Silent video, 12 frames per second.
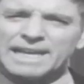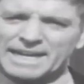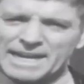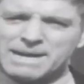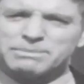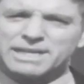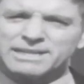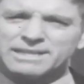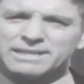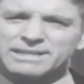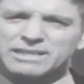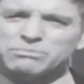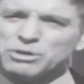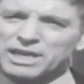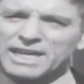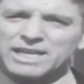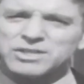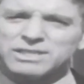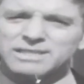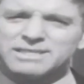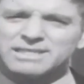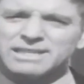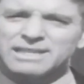Economic, communications,